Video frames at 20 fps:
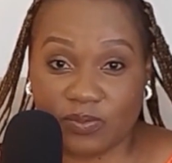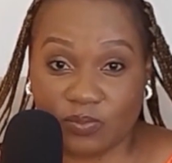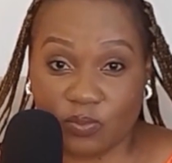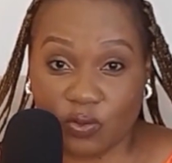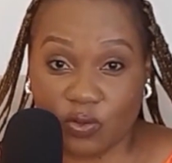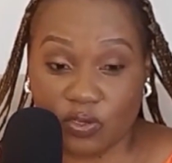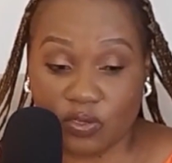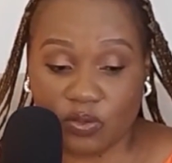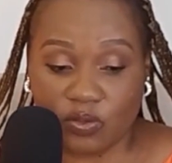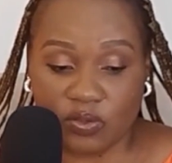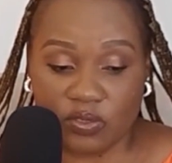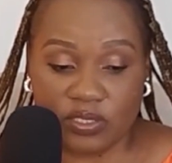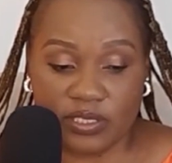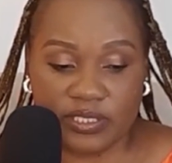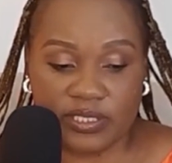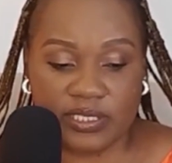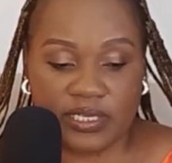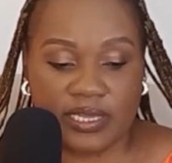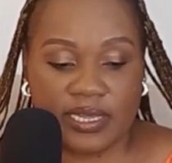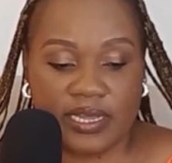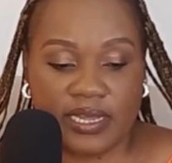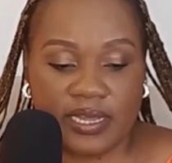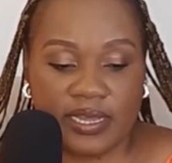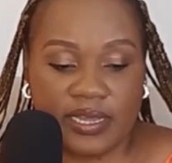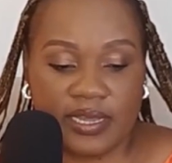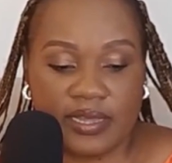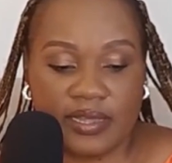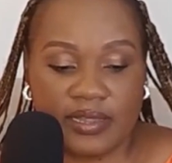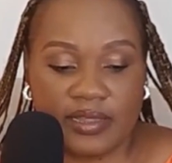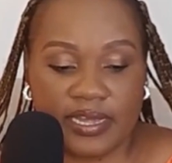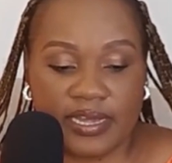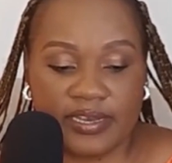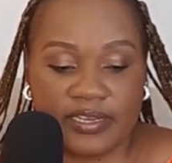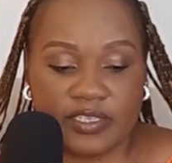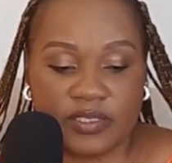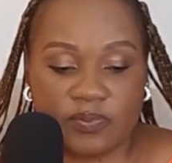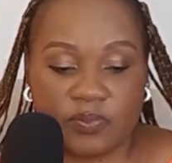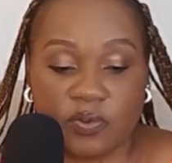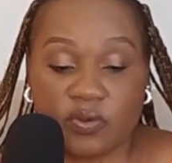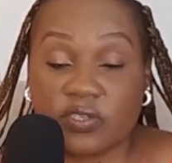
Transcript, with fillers: small goals. That is